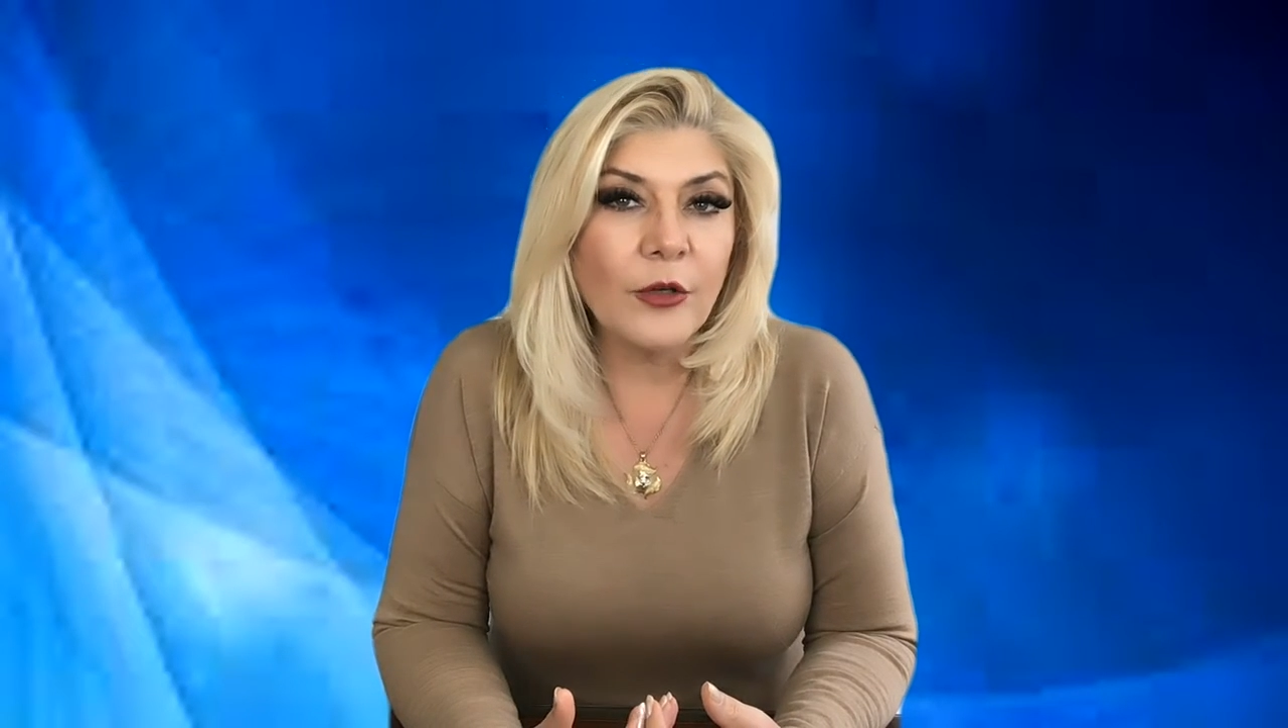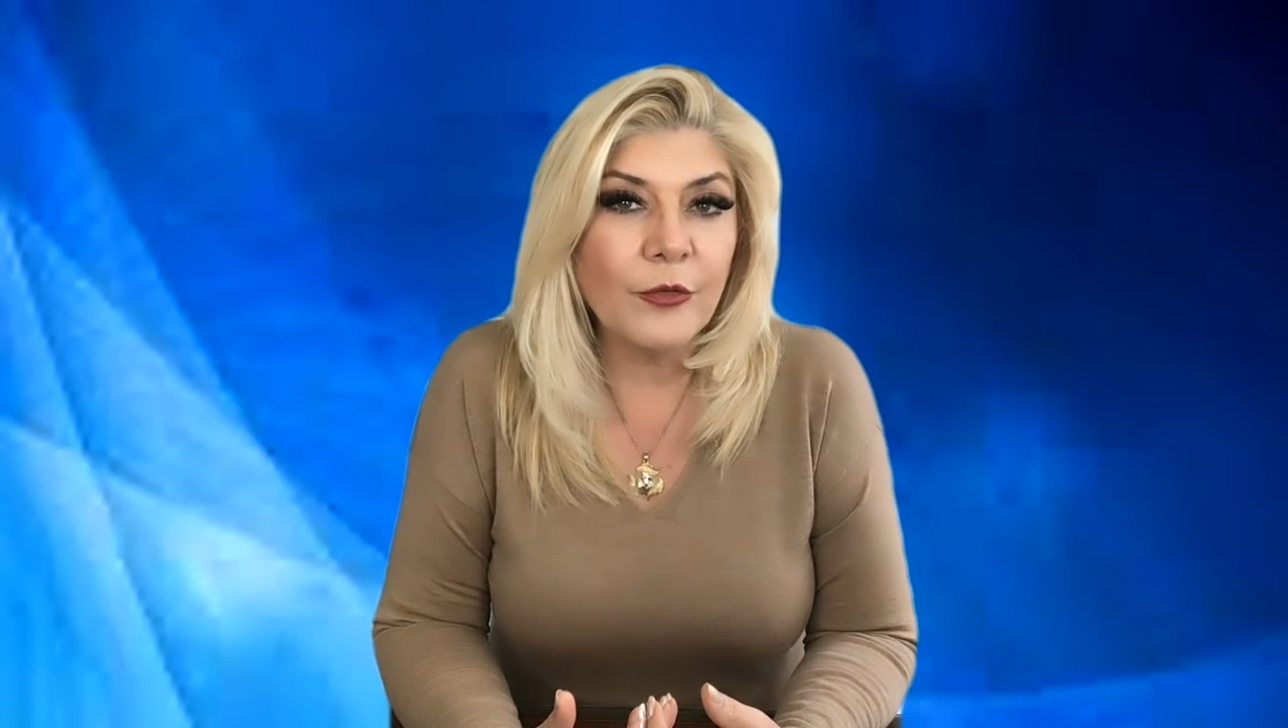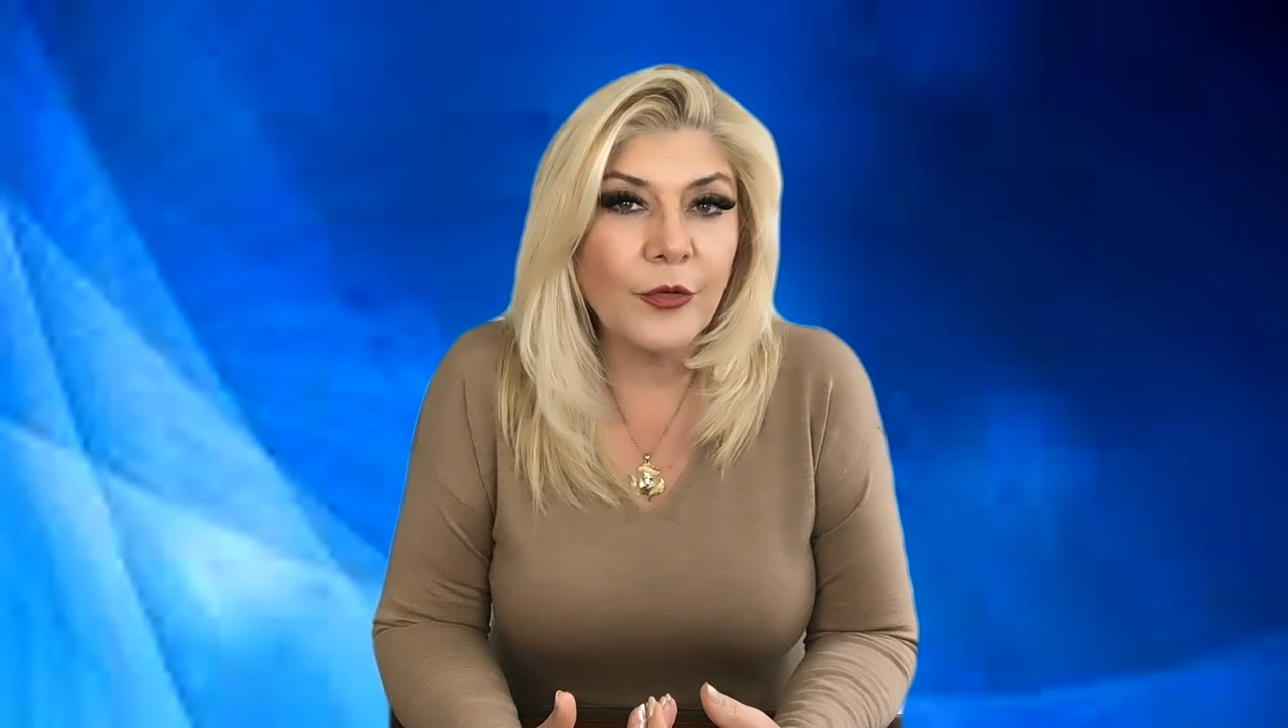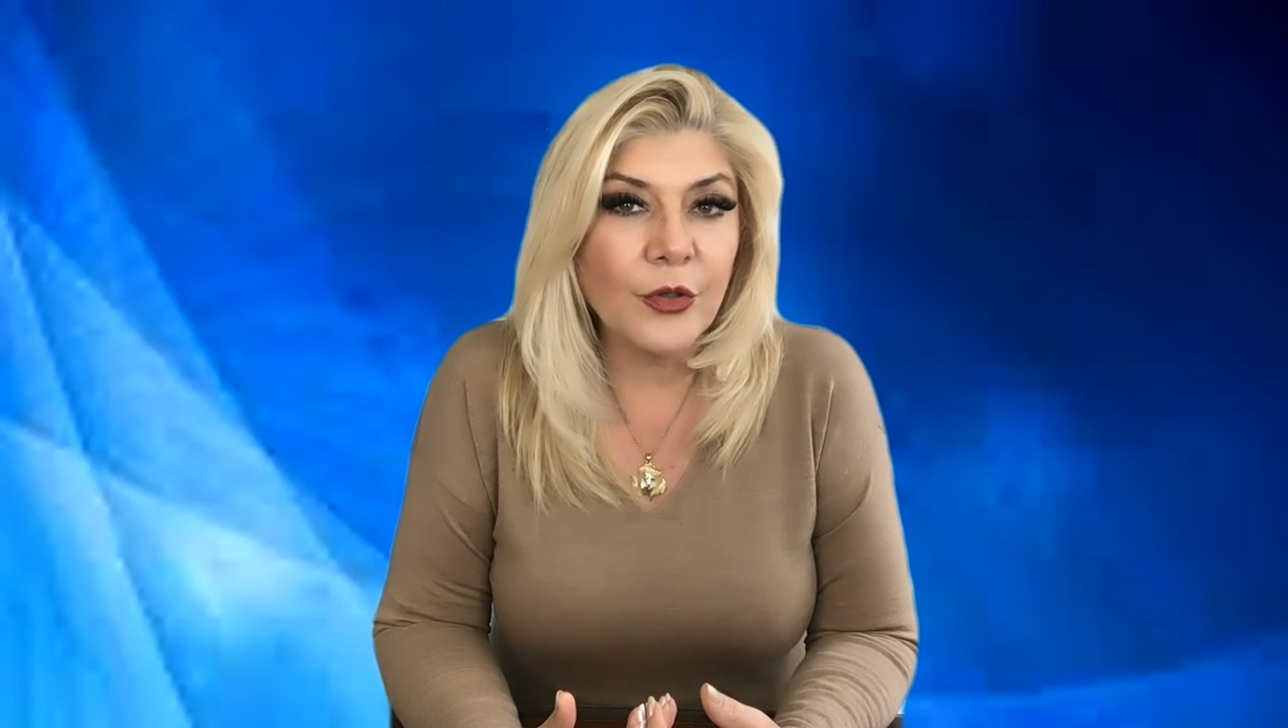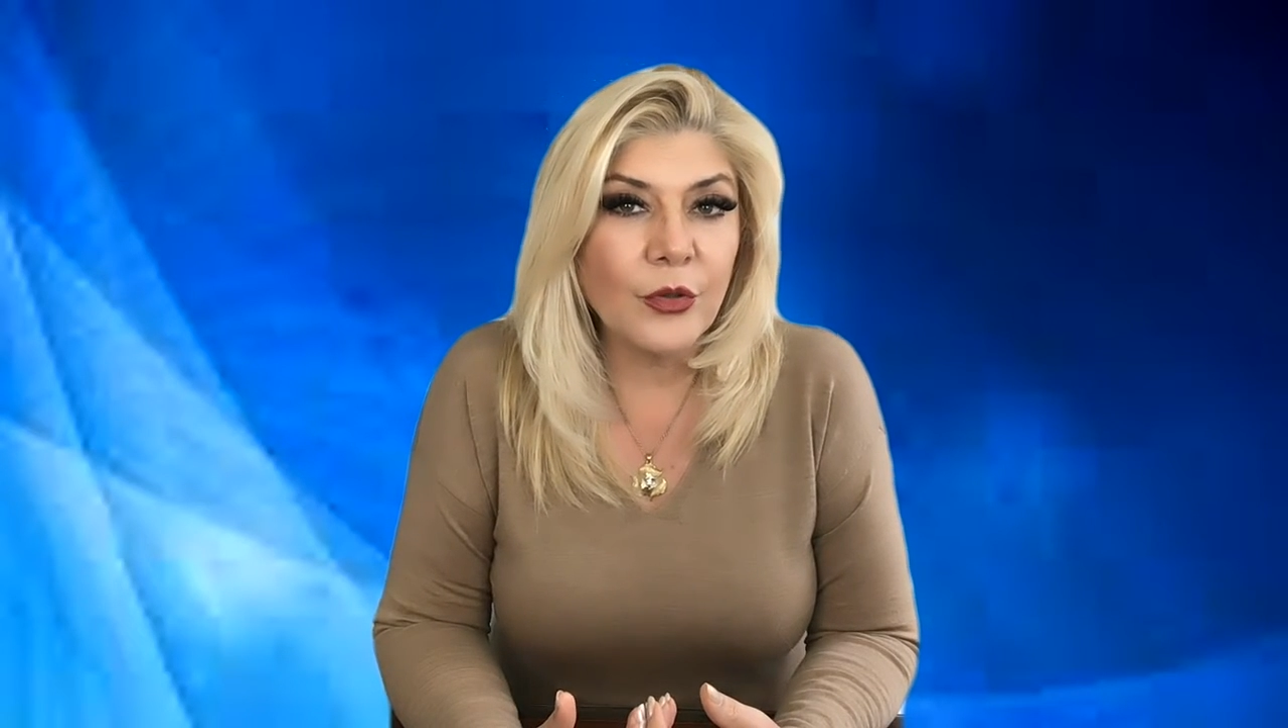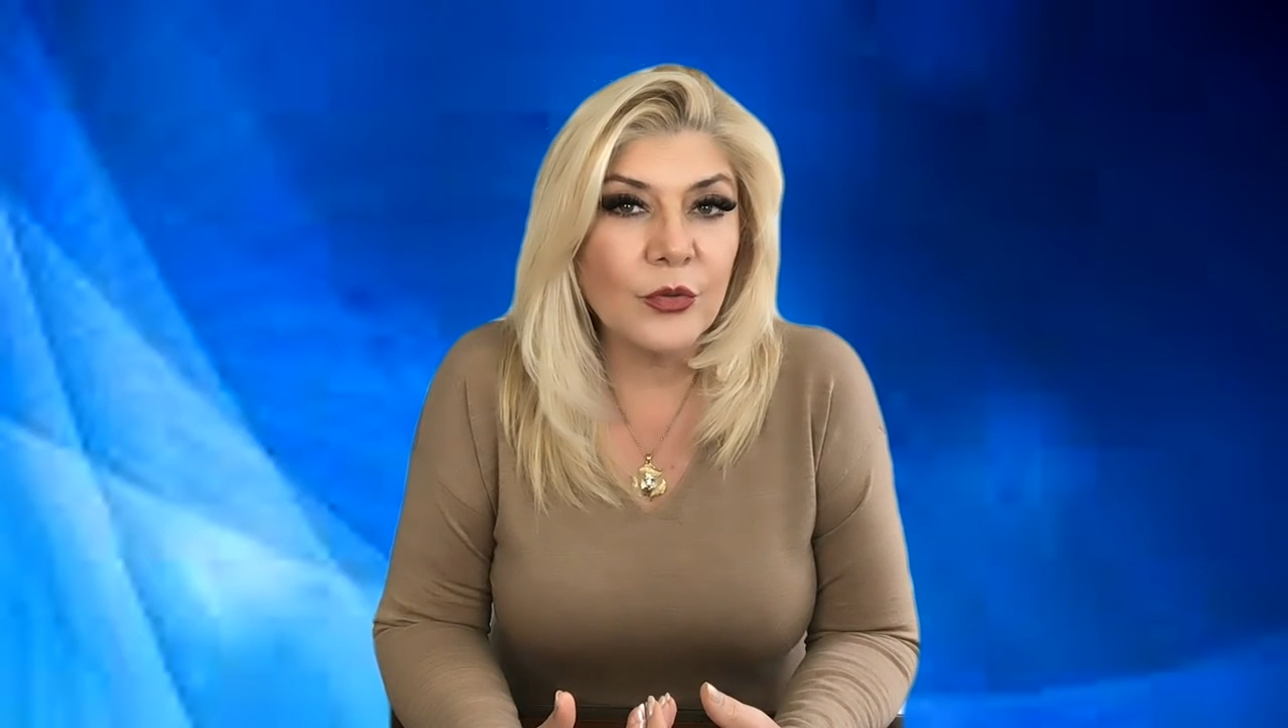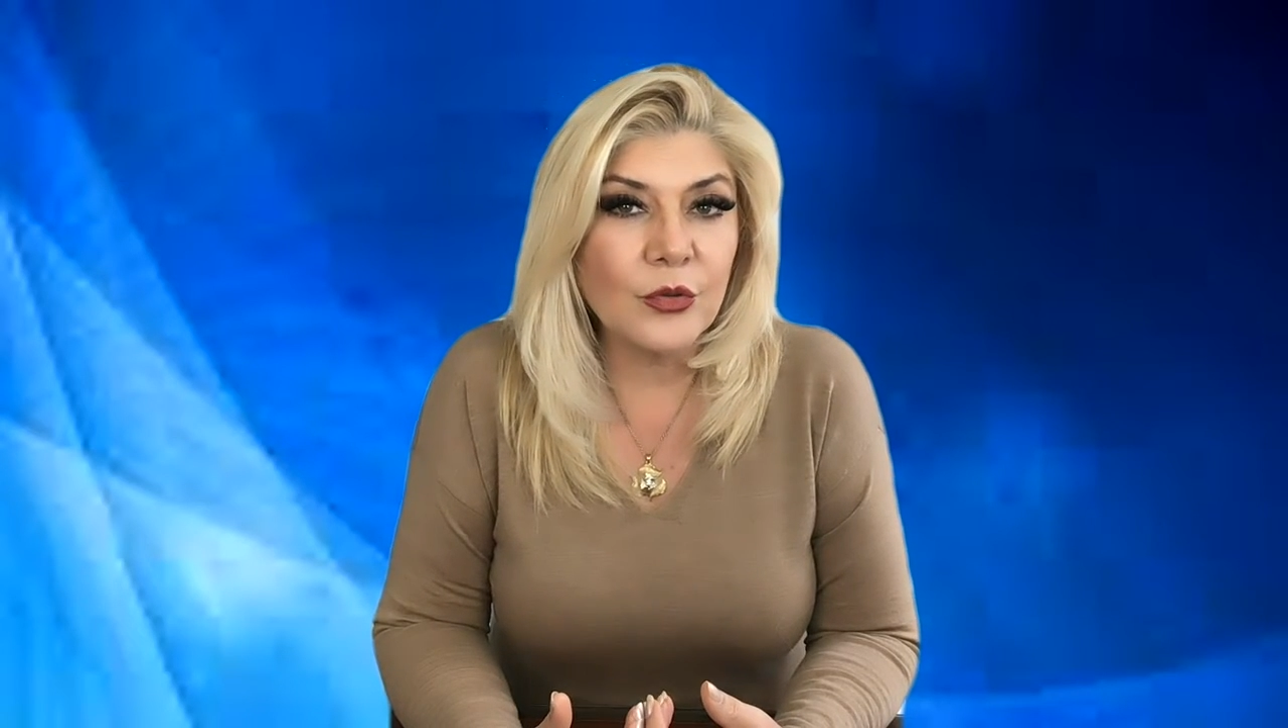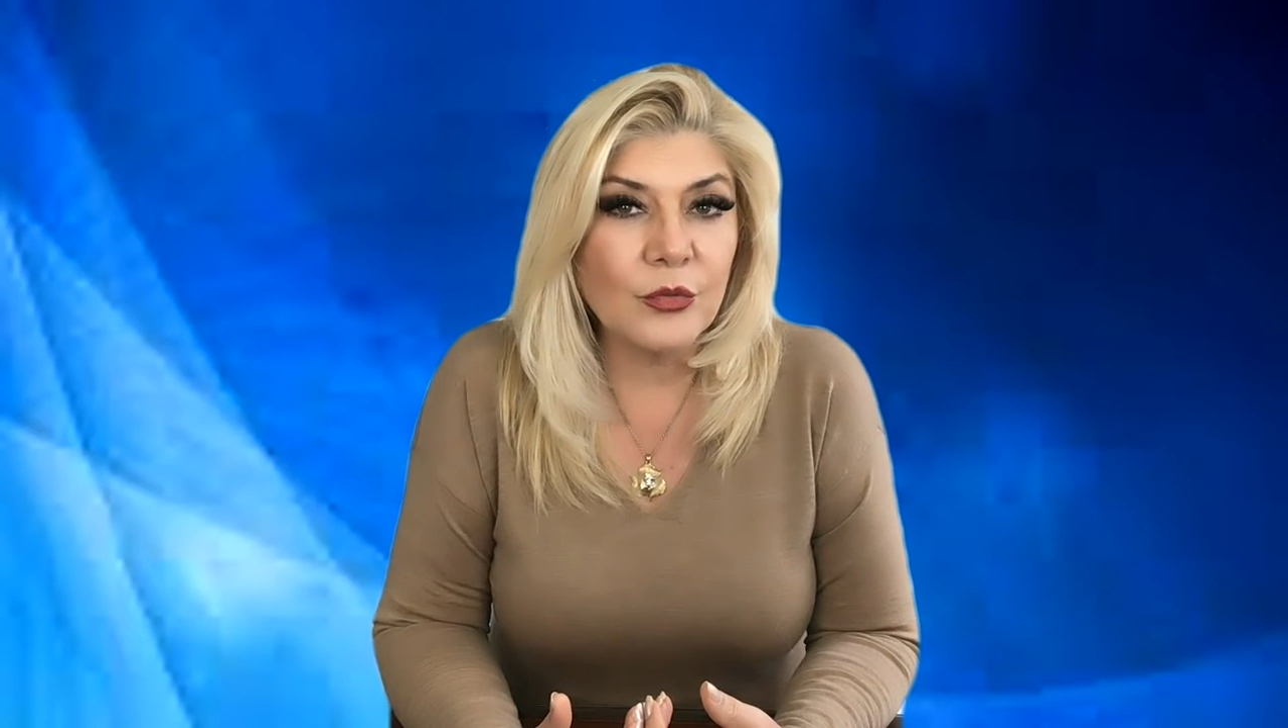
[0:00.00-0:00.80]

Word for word: for you to